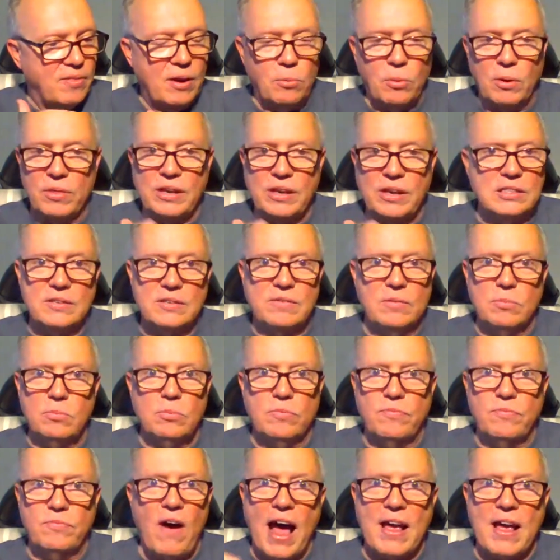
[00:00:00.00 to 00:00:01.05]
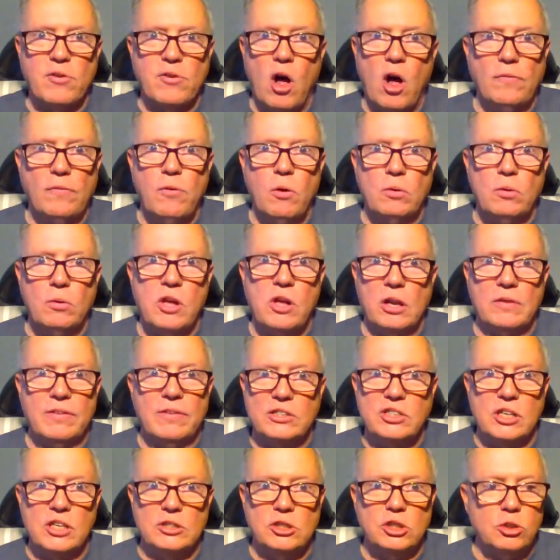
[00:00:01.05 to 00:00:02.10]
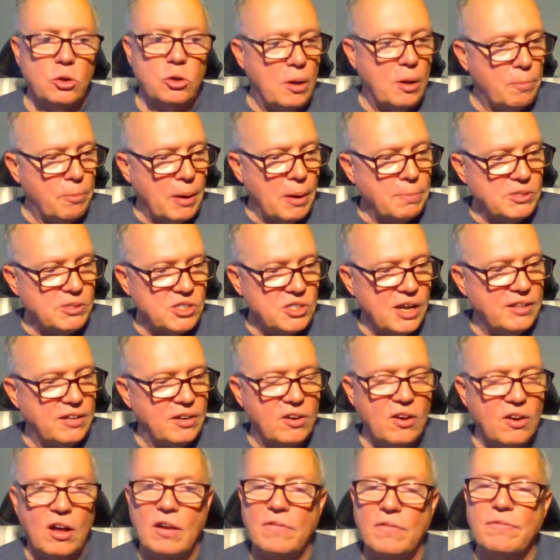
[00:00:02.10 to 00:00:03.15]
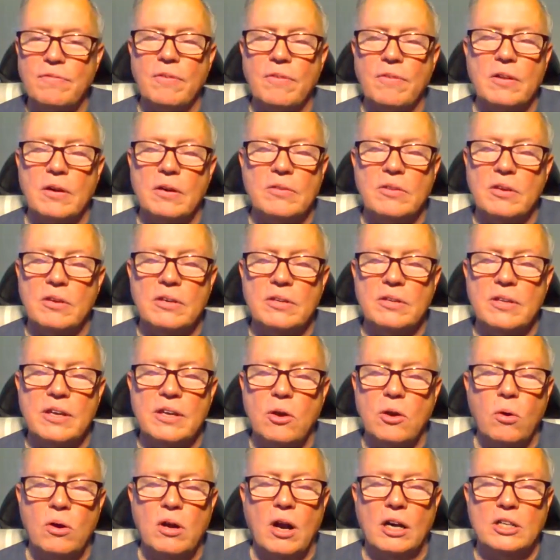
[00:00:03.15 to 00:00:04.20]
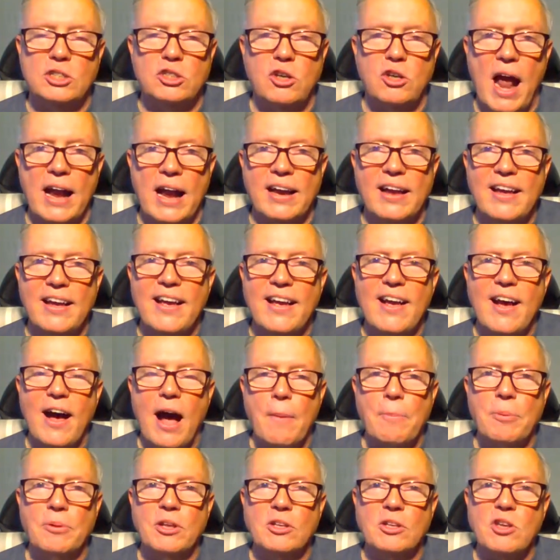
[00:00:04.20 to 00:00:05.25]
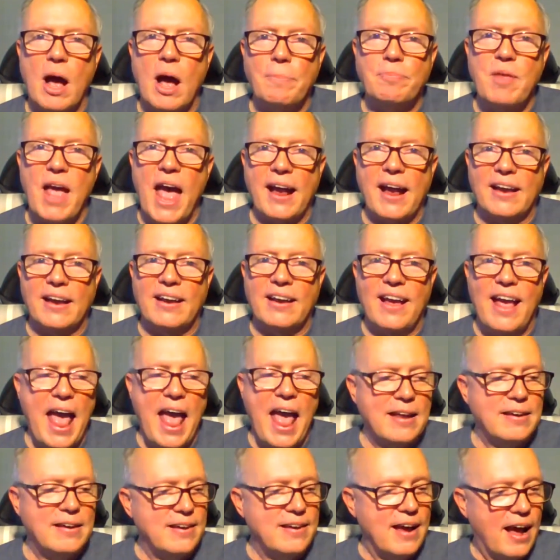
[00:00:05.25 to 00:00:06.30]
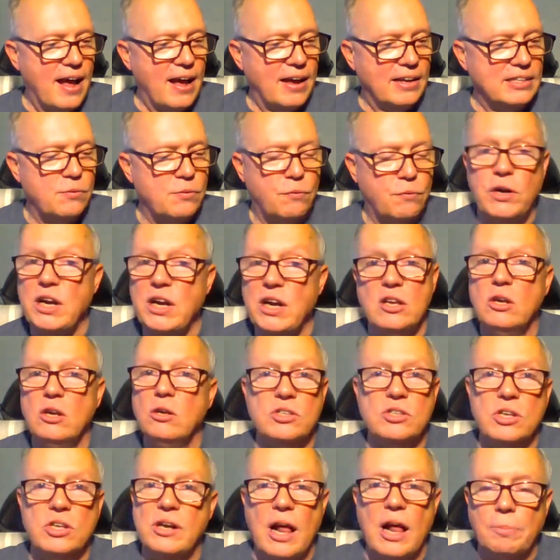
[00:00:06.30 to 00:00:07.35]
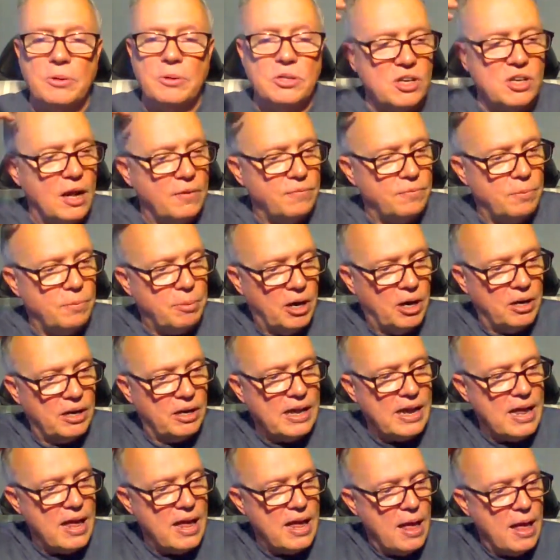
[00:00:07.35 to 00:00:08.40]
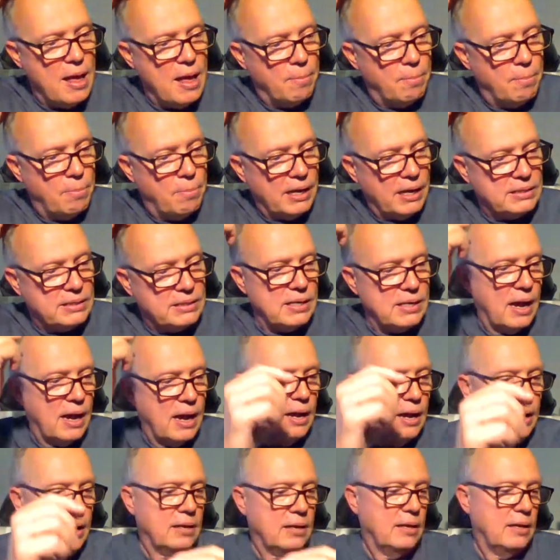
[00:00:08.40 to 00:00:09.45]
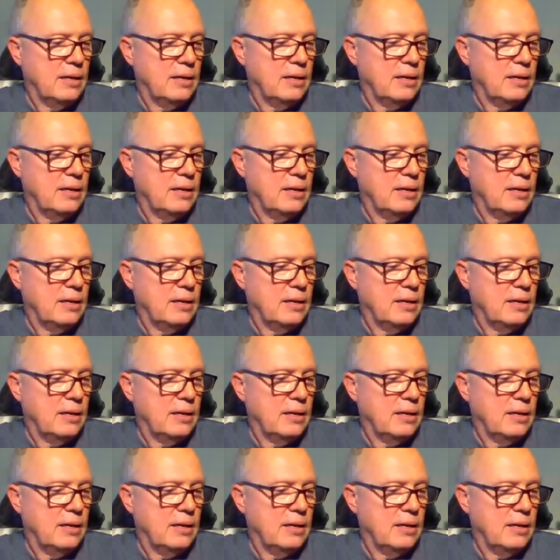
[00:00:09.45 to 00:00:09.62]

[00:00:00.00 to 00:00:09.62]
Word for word: There were these five golf holes all of a sudden showed up right beside the go-kart track up in the top deck. And it's free to use it. Help yourself, apparently. But yeah.